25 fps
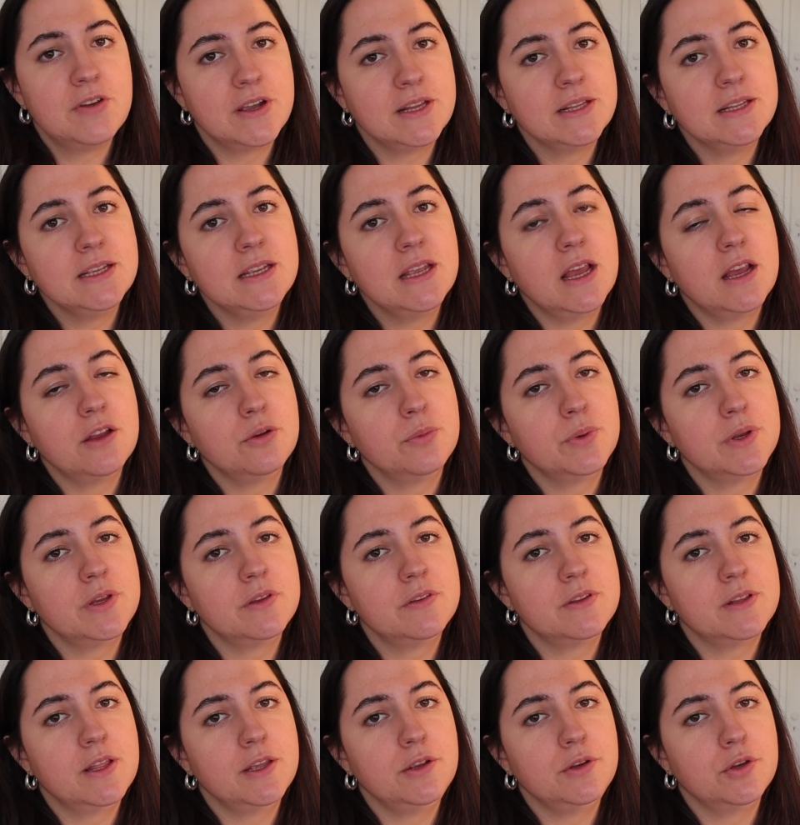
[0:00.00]
Finally, I
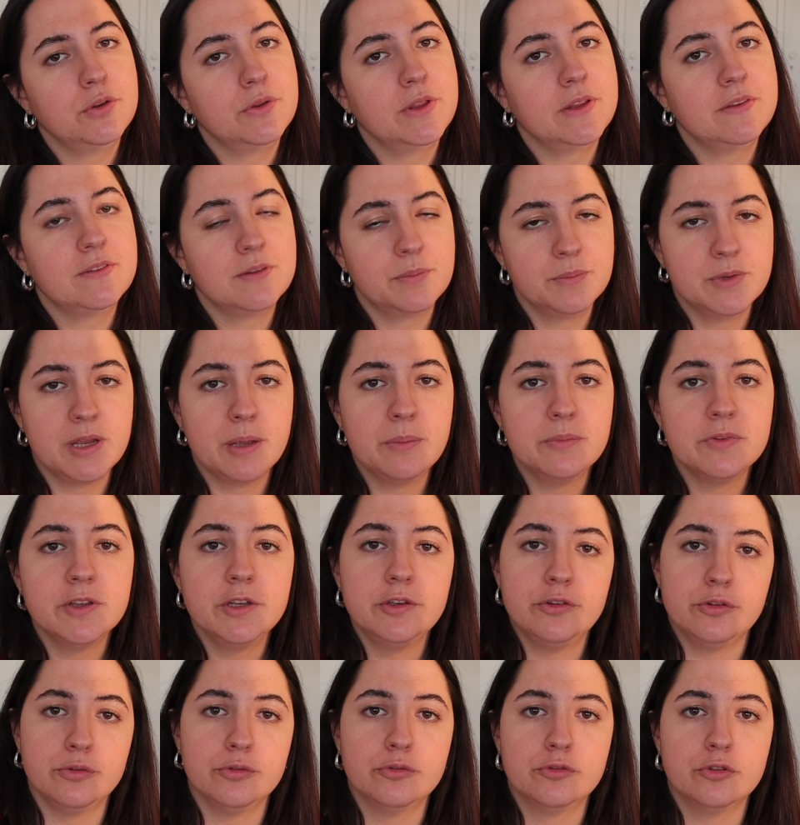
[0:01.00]
wanted to let you know that sometimes I
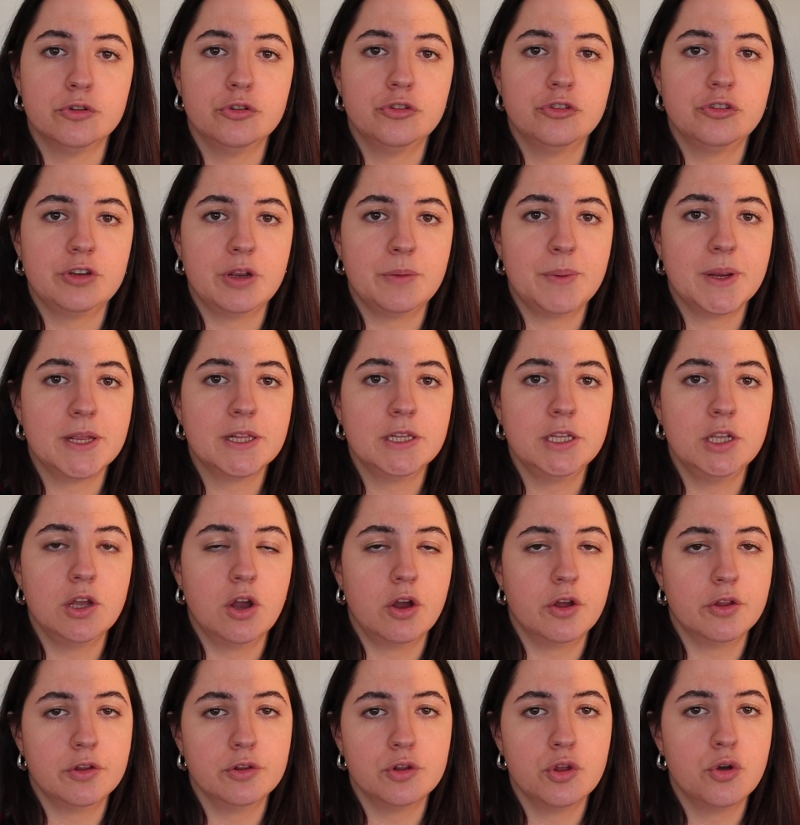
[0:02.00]
do search directly
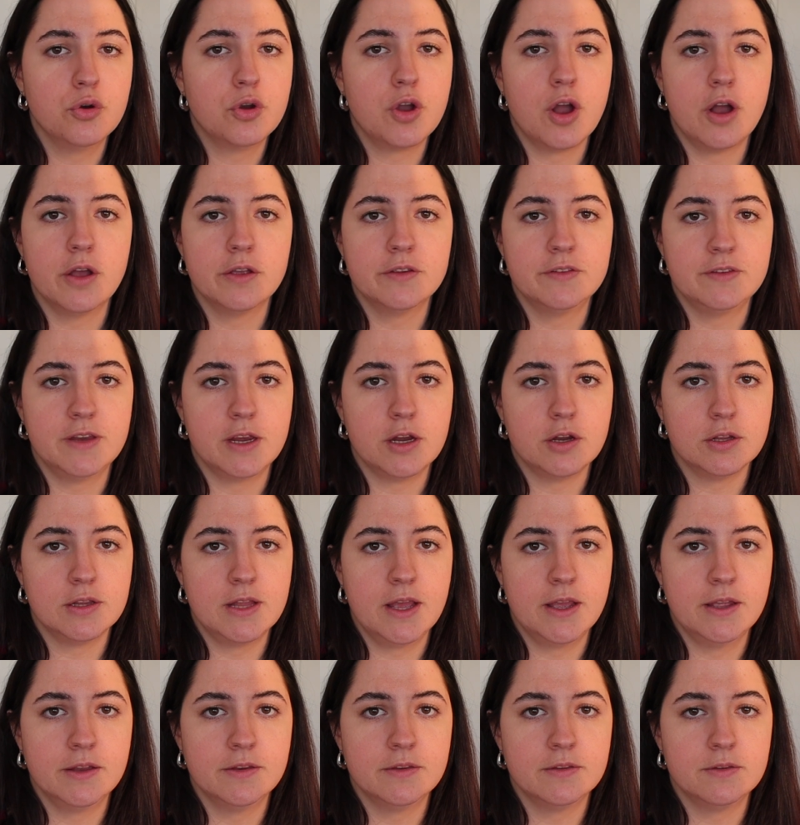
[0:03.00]
on low-cost
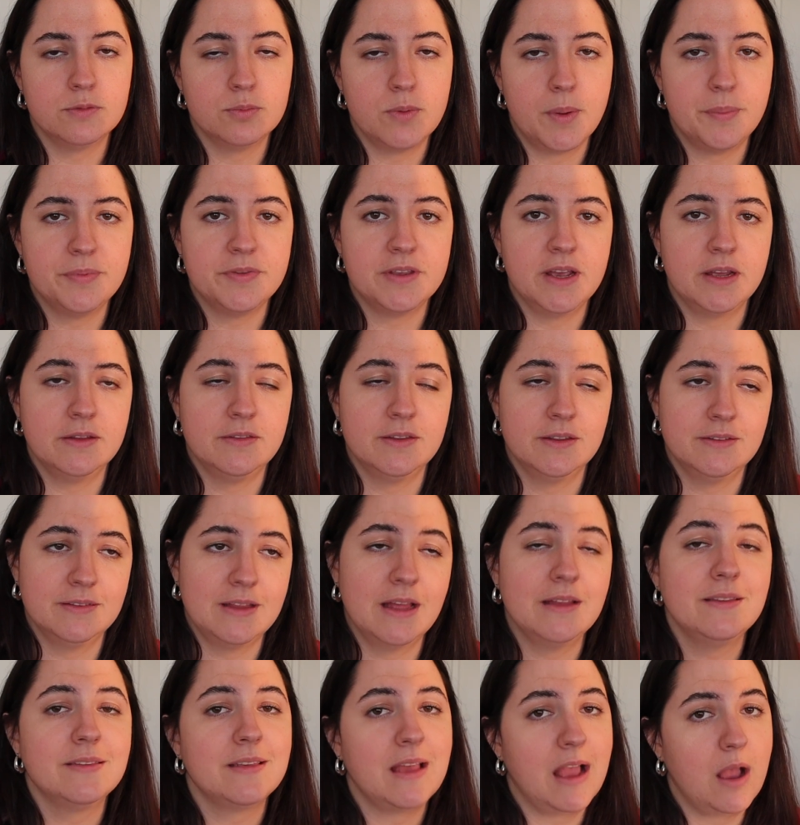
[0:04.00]
airlines websites, and
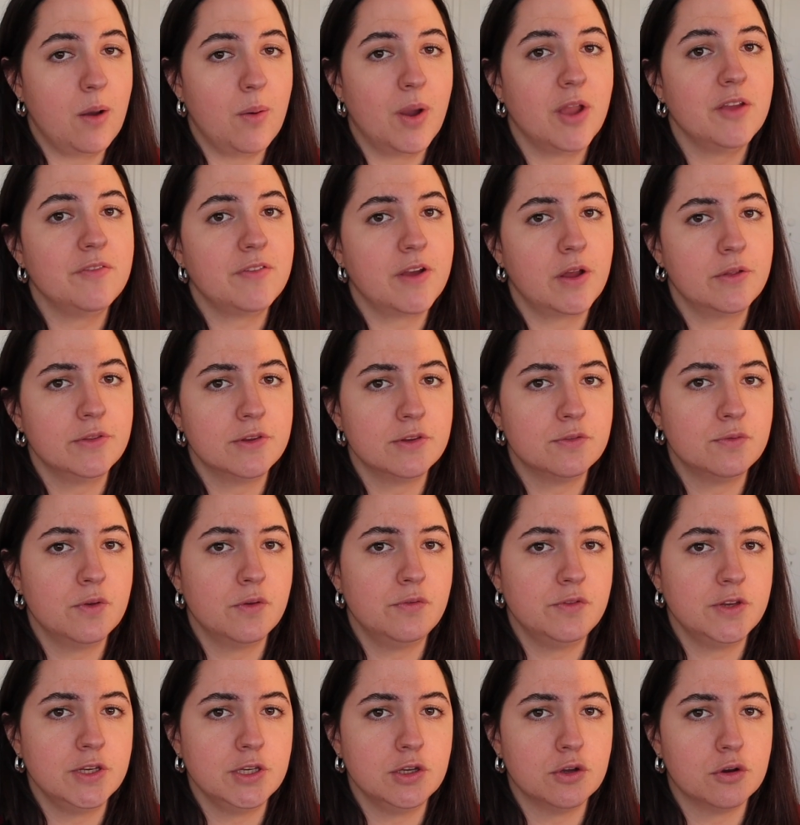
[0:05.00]
that's how I found this
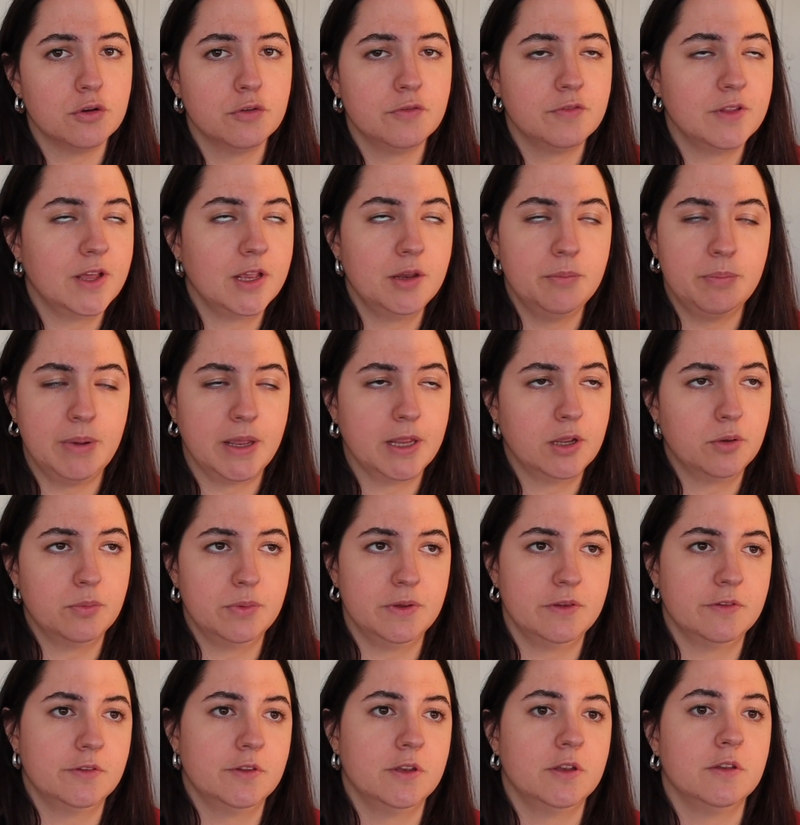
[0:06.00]
15 euro flight by
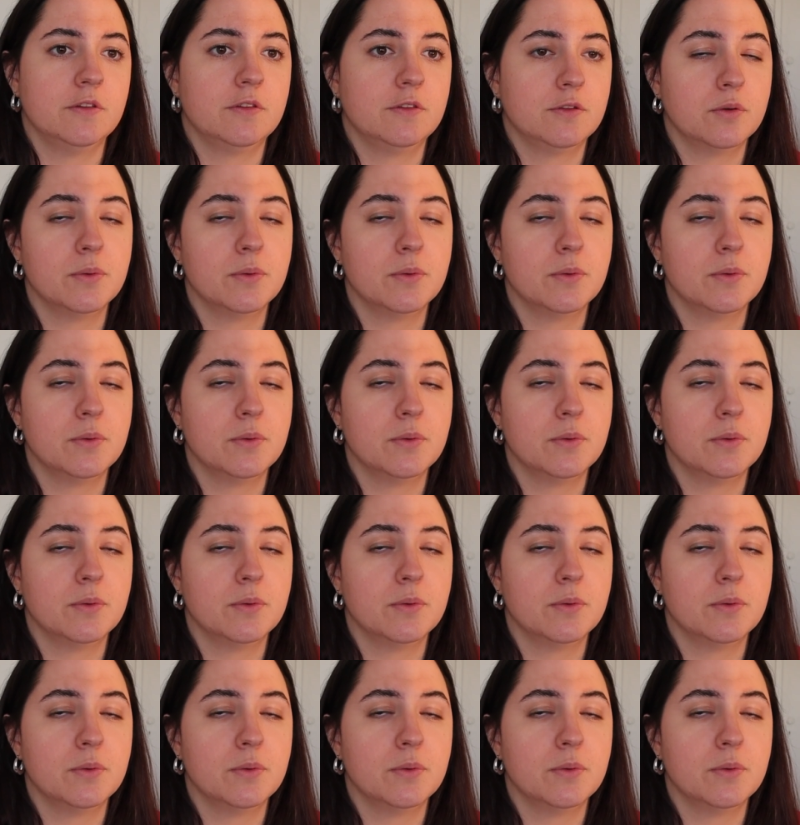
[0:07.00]
coincidence.